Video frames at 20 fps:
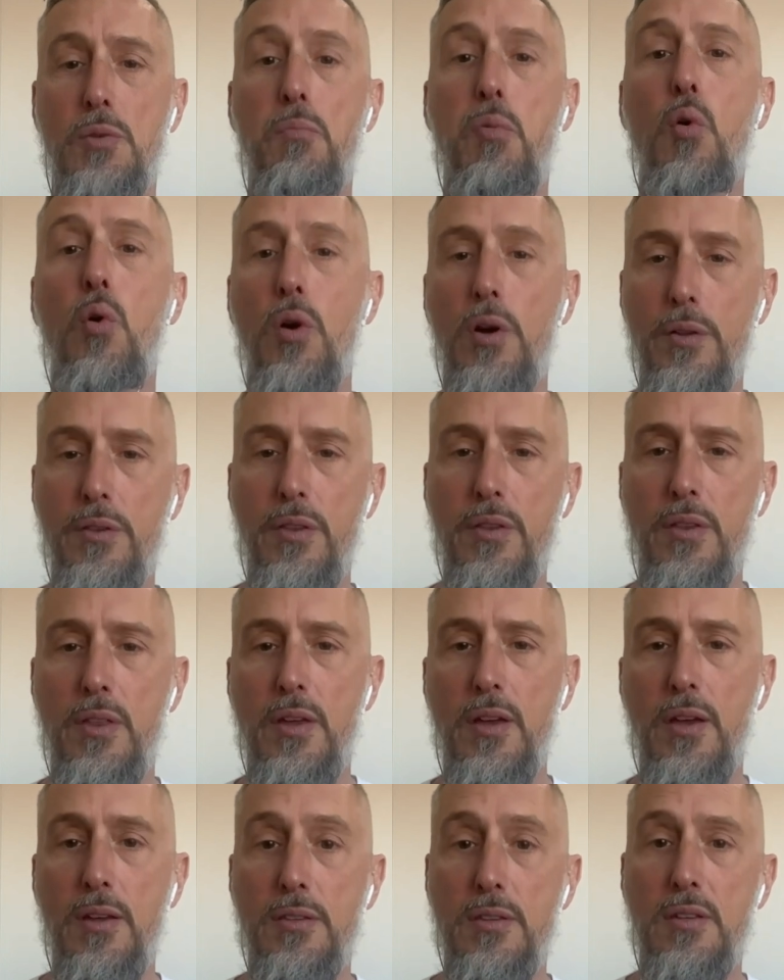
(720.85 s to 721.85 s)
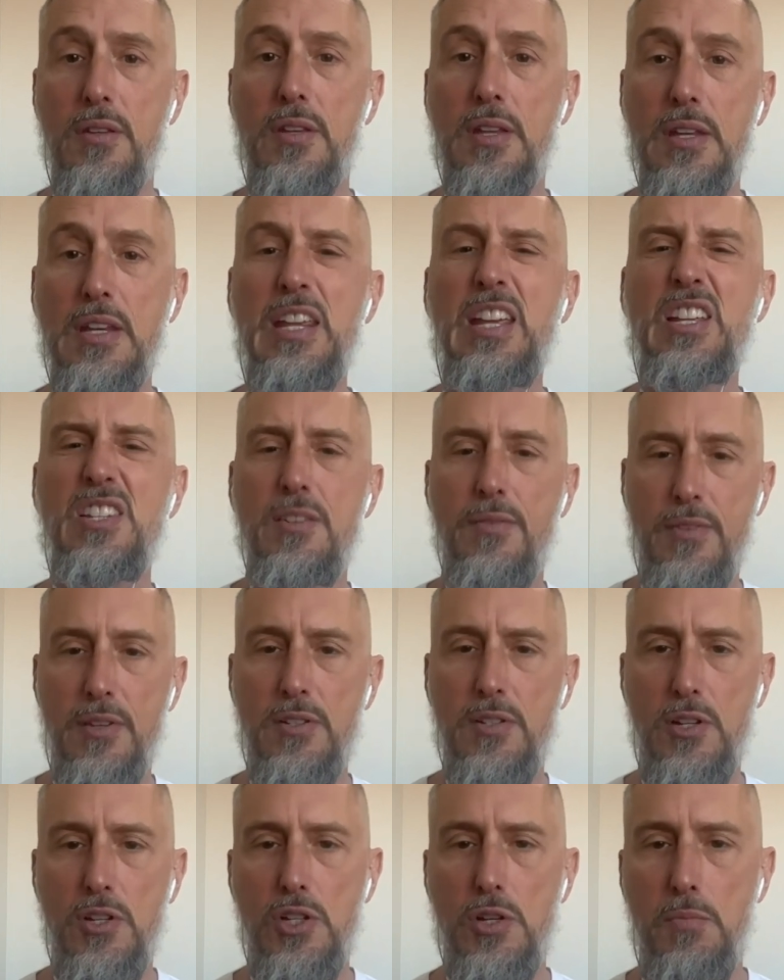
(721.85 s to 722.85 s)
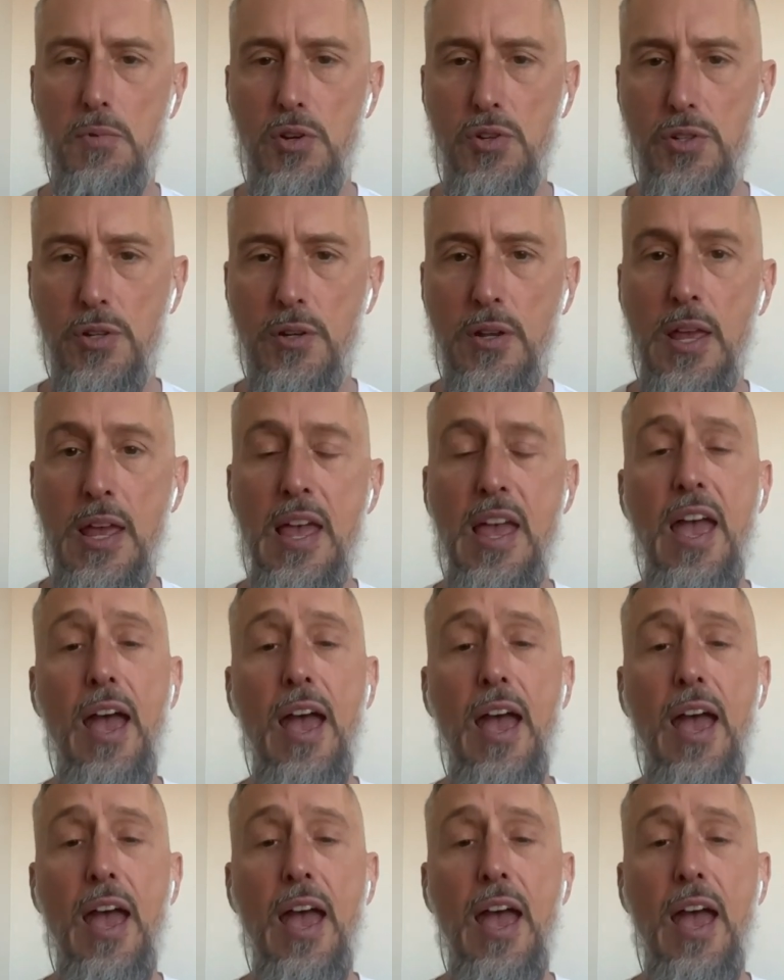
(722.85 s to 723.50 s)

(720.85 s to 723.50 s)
to support the, the, the needs of this distribution.